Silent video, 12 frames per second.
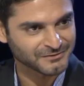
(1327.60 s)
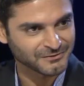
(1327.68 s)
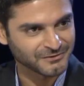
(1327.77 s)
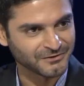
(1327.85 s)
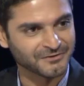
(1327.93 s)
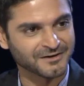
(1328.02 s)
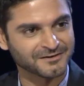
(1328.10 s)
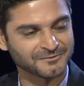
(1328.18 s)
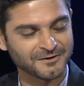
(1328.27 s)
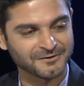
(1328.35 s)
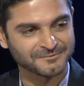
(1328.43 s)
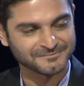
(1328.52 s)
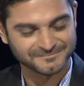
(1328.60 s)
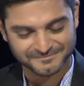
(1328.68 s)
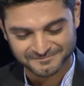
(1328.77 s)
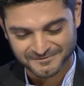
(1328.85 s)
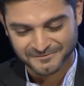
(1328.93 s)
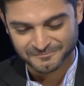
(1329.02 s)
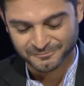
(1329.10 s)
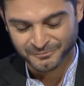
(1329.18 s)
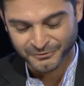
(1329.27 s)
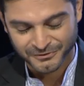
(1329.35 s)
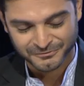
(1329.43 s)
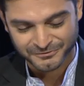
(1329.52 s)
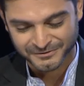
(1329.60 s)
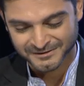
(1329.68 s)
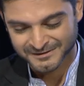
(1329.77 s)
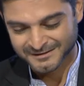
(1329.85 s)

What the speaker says: All right. Well, beautiful.